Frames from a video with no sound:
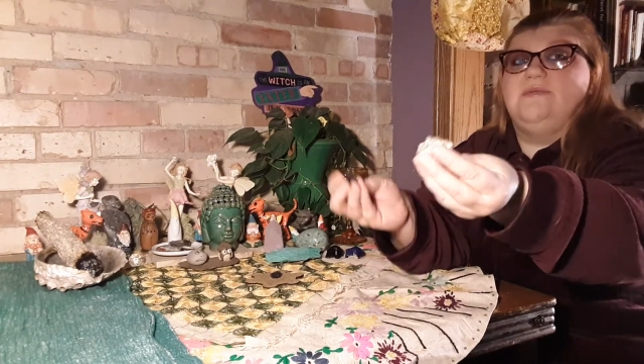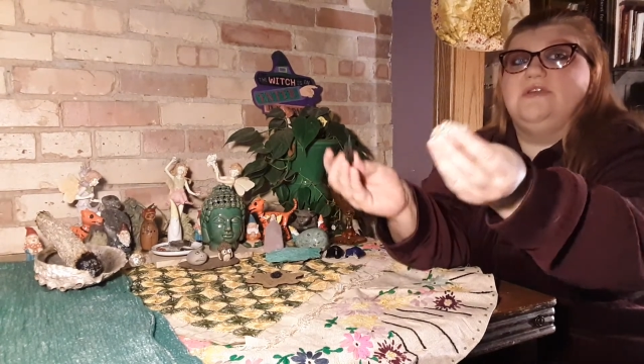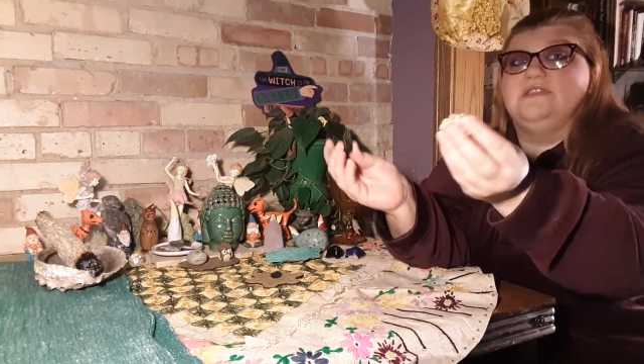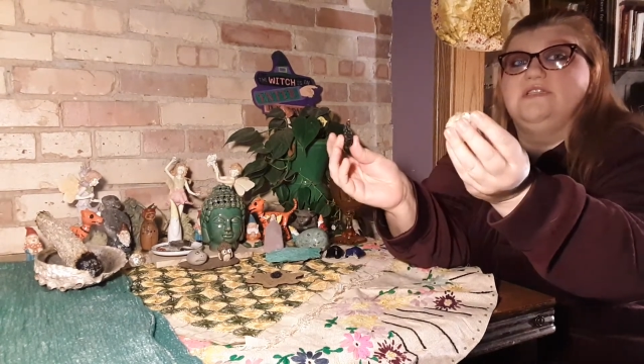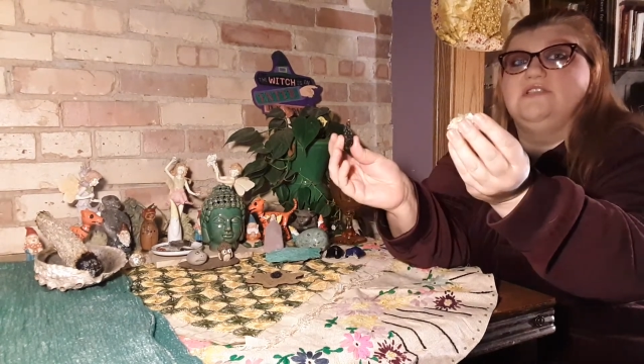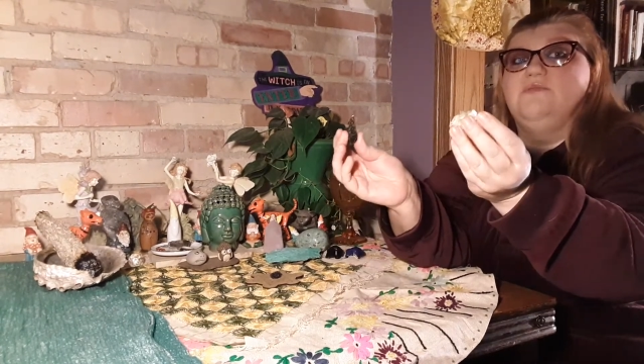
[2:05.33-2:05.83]

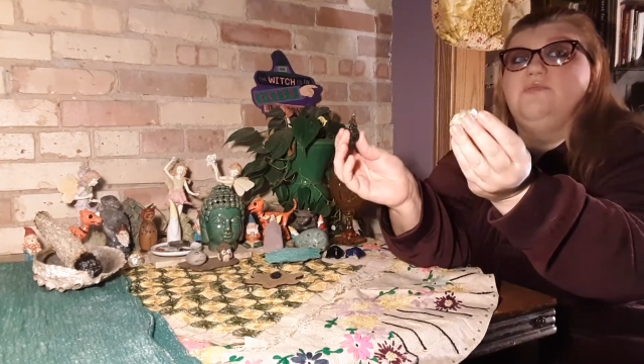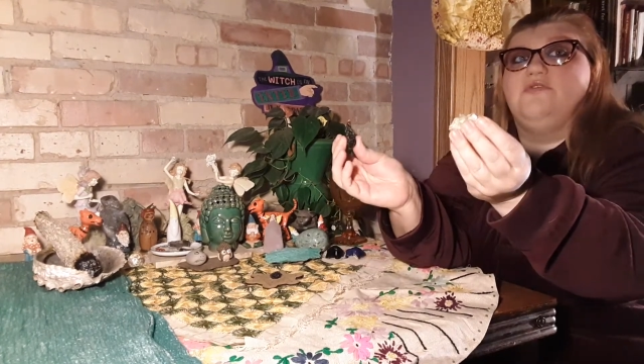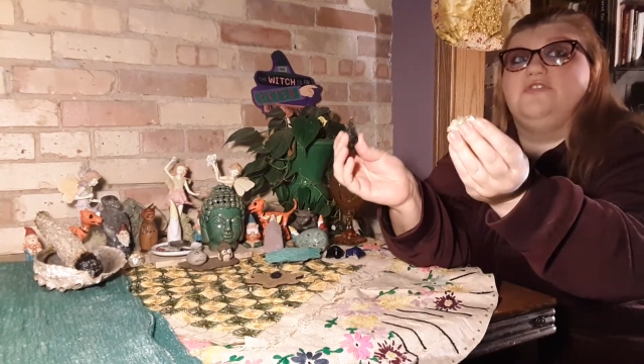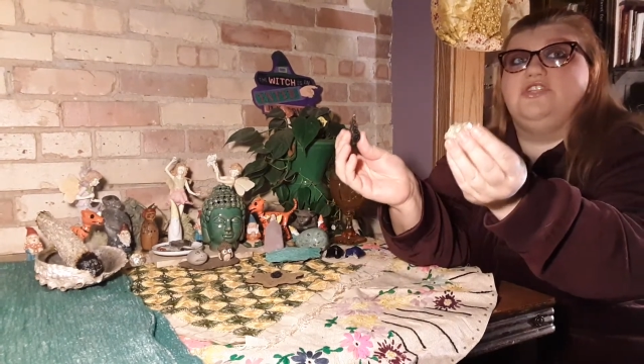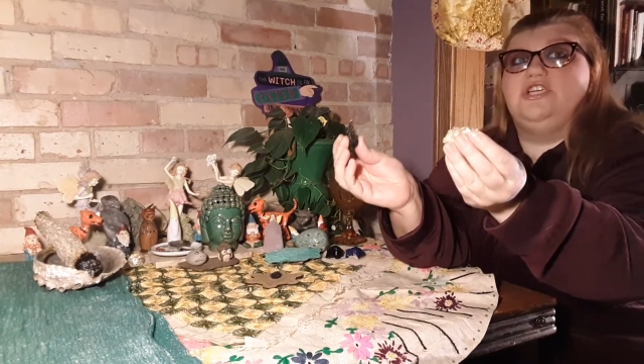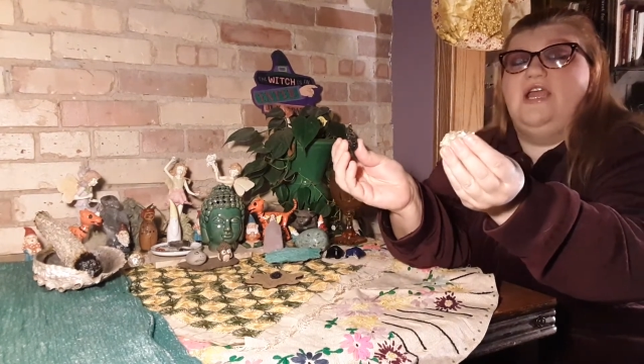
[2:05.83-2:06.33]
because these are
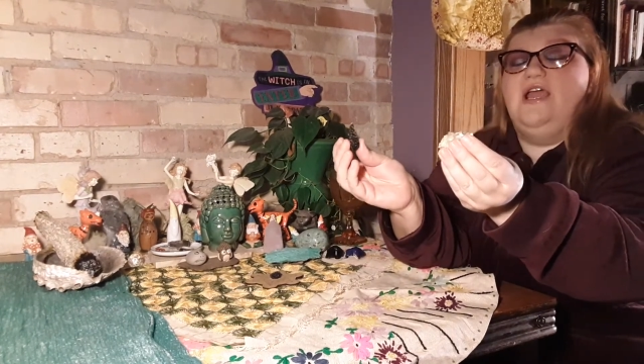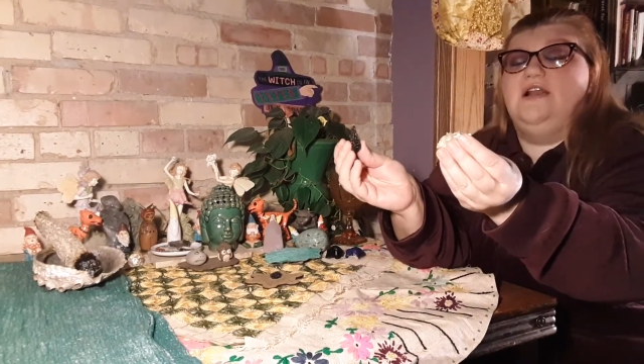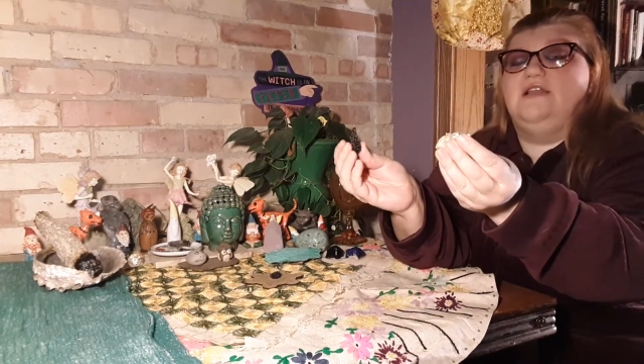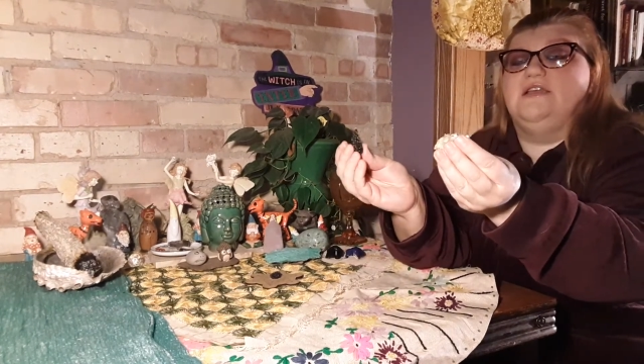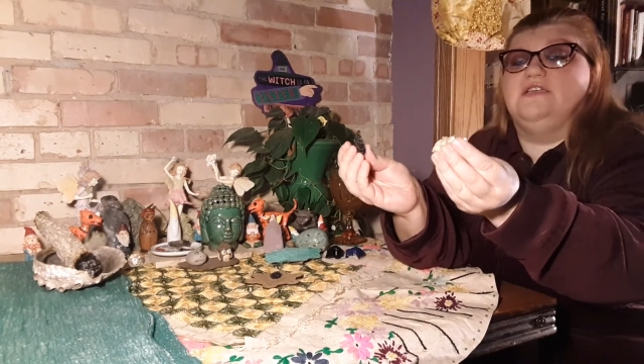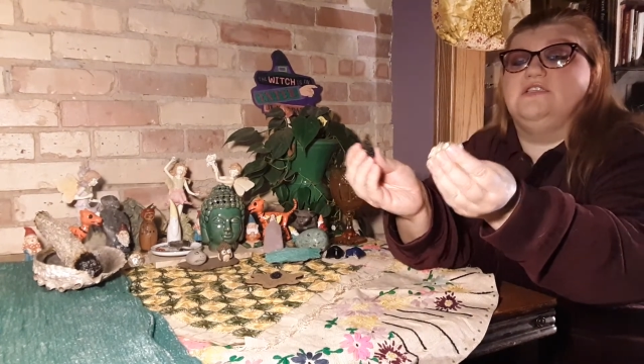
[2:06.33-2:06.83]
both
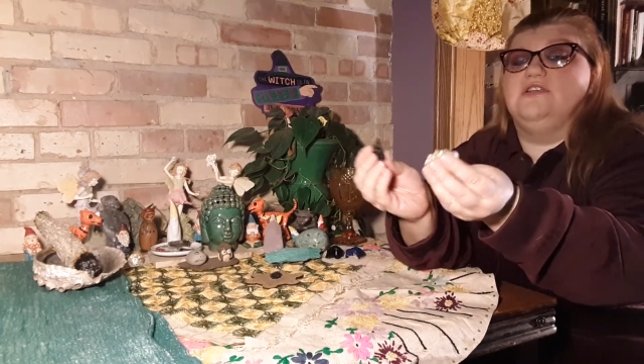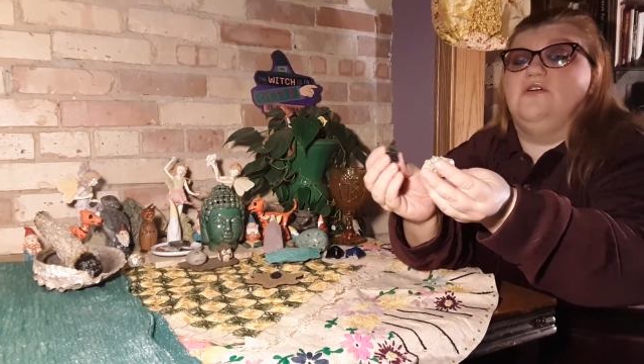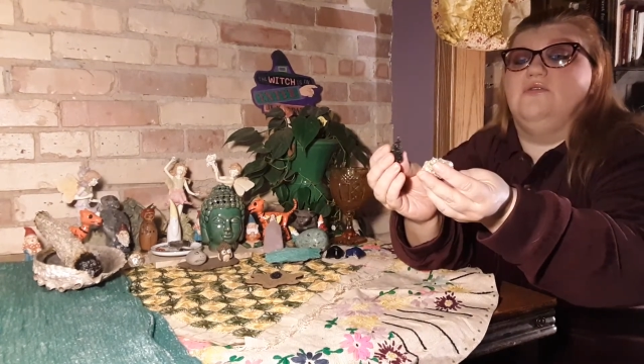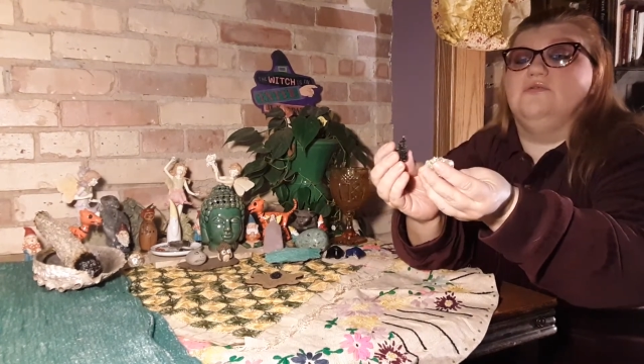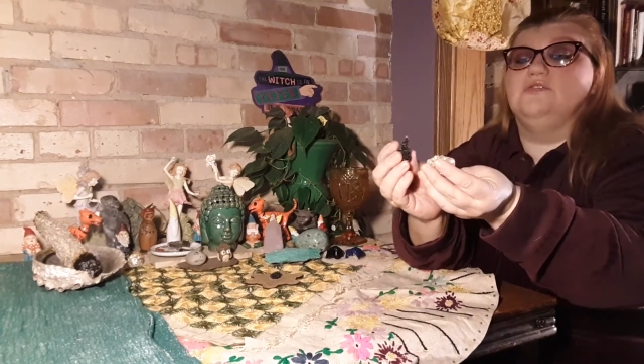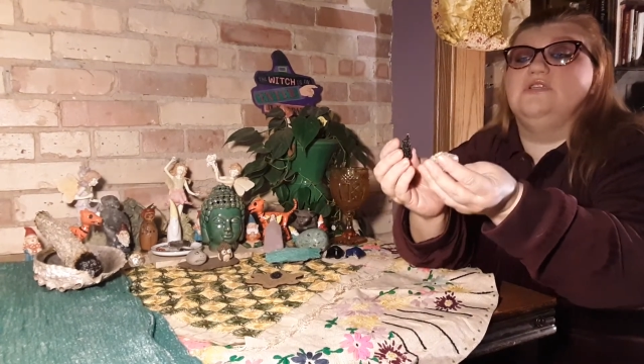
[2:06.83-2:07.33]
channeling
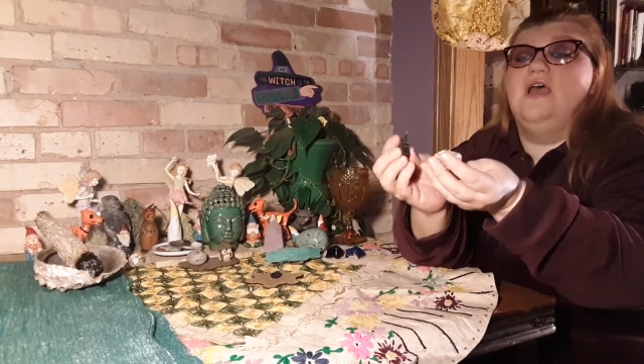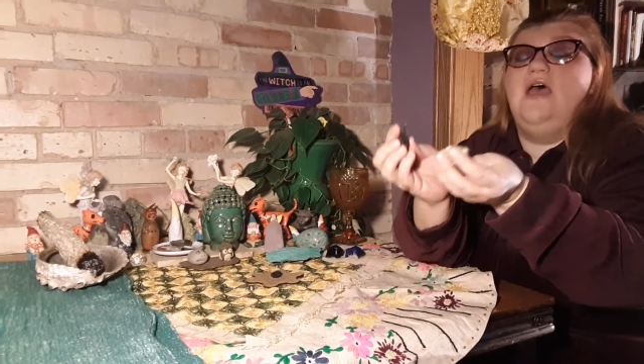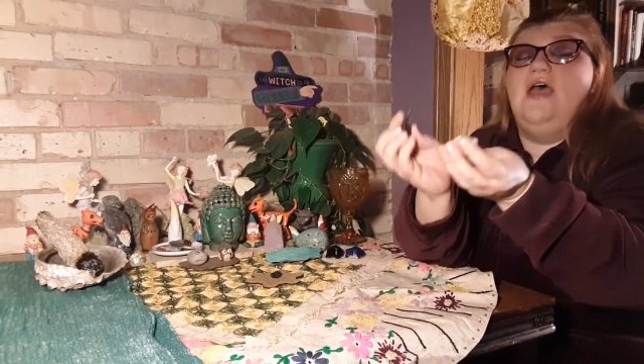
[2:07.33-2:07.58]
stones.